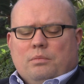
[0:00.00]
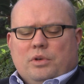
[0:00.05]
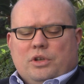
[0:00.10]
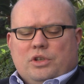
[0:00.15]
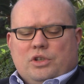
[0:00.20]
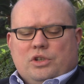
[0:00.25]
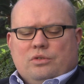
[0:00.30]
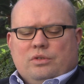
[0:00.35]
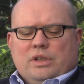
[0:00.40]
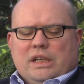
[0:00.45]

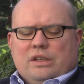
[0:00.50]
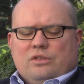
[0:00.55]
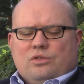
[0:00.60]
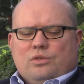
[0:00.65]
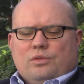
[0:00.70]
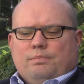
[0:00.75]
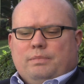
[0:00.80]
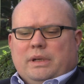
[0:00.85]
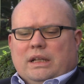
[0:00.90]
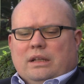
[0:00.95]
but you need
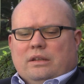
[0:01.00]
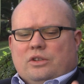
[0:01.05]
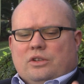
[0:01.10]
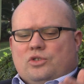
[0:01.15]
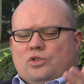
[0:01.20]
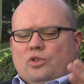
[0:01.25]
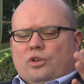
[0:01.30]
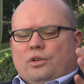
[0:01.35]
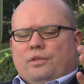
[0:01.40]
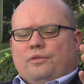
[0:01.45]
to build a
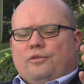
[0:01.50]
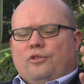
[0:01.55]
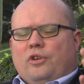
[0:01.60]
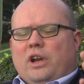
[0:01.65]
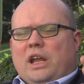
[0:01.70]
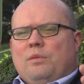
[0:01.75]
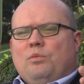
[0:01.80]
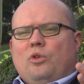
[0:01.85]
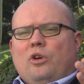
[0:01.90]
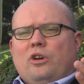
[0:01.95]
certain
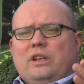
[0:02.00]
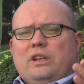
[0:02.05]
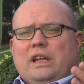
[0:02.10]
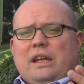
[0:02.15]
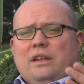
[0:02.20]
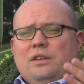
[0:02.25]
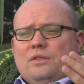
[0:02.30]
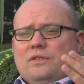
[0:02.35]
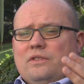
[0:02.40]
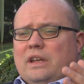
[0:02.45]
framework
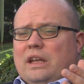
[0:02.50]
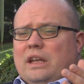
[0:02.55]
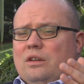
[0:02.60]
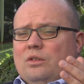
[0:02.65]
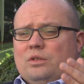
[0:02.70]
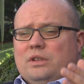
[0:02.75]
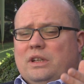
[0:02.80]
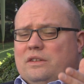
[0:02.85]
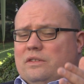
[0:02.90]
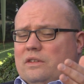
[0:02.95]
that you say,
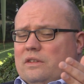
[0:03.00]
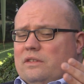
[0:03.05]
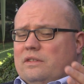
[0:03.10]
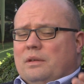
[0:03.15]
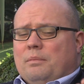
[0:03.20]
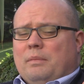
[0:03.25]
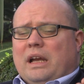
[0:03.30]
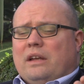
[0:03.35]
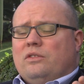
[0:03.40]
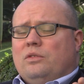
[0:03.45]
look, this
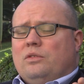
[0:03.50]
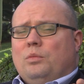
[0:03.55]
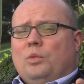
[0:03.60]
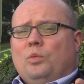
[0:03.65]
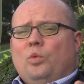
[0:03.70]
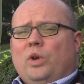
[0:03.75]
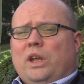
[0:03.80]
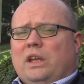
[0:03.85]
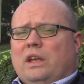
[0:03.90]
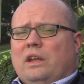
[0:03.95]
is the
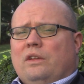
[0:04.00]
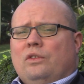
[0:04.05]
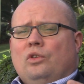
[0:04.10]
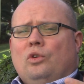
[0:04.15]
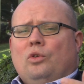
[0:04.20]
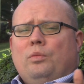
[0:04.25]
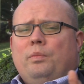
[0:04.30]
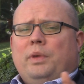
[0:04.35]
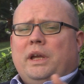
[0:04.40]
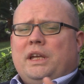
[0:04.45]
maximum we can
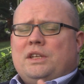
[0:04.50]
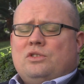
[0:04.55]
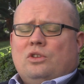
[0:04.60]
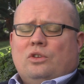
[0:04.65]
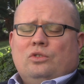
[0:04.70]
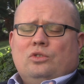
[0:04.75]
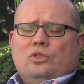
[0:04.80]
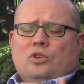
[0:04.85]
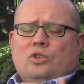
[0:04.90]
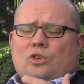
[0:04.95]
do based
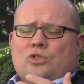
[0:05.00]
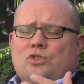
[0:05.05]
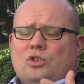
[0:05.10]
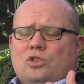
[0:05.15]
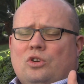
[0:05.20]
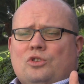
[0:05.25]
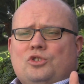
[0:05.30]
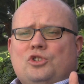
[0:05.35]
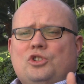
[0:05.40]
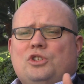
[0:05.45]
on
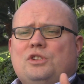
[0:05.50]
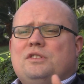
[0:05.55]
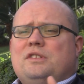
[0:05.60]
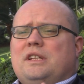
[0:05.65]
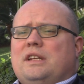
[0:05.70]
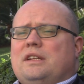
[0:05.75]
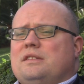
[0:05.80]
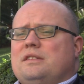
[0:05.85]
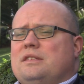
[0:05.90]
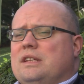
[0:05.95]
cost
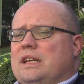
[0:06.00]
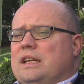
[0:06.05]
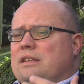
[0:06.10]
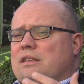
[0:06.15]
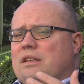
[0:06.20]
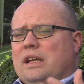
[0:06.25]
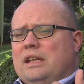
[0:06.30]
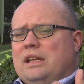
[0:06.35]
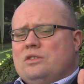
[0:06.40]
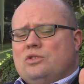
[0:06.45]
consciousness
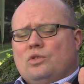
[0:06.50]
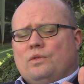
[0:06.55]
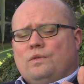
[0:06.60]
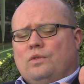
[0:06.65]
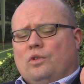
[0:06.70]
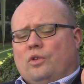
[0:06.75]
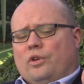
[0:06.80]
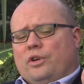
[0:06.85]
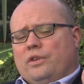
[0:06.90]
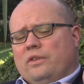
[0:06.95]
and so
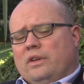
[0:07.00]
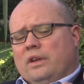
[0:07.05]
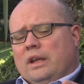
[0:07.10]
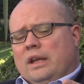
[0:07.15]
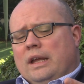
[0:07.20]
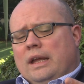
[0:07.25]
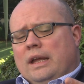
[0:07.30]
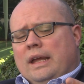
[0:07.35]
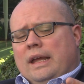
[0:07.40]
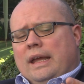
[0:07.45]
forth.
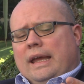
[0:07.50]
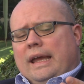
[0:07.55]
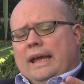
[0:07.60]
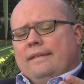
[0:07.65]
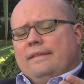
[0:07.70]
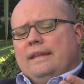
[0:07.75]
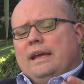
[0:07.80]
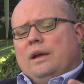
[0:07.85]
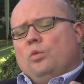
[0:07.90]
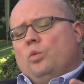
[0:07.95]

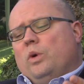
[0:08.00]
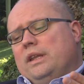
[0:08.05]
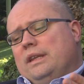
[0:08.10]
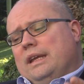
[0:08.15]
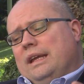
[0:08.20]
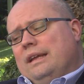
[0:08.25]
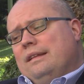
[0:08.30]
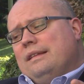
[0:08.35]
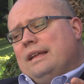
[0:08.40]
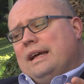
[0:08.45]
And then
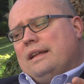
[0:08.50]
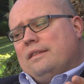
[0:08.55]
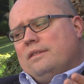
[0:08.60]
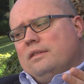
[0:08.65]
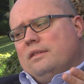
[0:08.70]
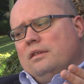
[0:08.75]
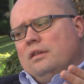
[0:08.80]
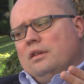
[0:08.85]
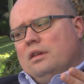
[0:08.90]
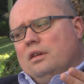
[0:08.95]
within
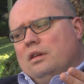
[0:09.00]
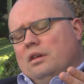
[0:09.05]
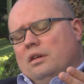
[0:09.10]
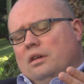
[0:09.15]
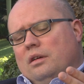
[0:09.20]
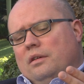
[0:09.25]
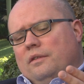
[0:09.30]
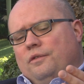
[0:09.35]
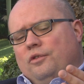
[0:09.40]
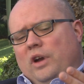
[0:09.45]
that
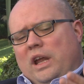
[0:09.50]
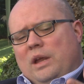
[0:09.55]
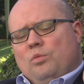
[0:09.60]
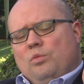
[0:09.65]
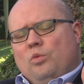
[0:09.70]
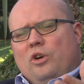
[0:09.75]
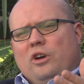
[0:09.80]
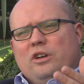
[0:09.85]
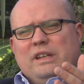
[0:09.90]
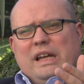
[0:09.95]

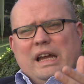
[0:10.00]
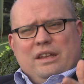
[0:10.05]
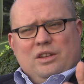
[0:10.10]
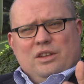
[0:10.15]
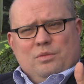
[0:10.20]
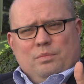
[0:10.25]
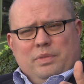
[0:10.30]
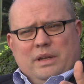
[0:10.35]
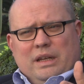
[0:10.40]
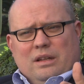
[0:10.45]
framework that
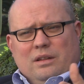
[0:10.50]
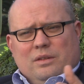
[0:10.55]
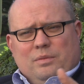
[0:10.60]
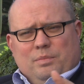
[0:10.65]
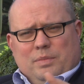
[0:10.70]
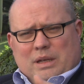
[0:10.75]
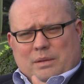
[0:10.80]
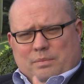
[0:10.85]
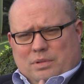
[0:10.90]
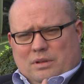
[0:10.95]
you build,
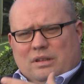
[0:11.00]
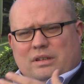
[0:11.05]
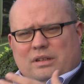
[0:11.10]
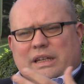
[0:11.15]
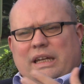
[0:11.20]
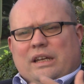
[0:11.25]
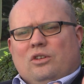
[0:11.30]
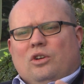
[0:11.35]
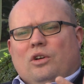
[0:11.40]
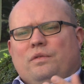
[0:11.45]
people
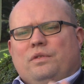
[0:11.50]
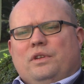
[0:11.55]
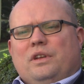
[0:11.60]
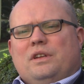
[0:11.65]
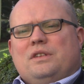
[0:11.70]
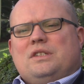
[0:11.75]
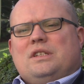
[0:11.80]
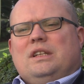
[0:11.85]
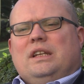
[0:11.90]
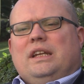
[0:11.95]
can
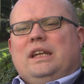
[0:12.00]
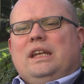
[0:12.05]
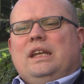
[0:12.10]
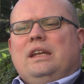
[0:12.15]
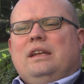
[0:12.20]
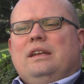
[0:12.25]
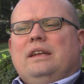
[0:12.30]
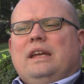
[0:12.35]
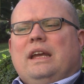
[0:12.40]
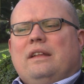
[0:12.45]

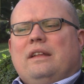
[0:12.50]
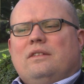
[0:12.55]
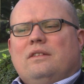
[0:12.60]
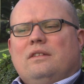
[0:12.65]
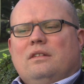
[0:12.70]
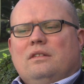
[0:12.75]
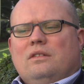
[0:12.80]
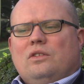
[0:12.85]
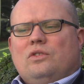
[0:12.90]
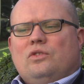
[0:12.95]
obviously get
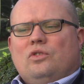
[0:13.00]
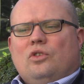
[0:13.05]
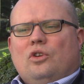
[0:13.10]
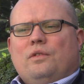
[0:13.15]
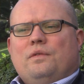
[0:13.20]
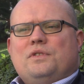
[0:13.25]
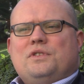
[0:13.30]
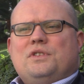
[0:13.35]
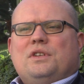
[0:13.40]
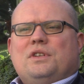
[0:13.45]
the
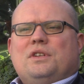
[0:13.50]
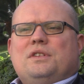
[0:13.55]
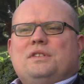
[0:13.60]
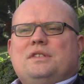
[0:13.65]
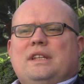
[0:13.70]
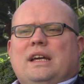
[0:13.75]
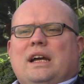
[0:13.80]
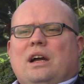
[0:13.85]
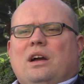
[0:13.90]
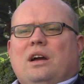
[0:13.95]

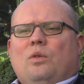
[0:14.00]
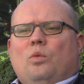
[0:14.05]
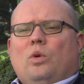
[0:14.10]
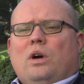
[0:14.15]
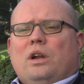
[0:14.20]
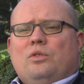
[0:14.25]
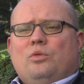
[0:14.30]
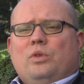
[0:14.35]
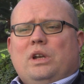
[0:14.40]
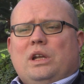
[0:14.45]
services that
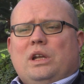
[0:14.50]
one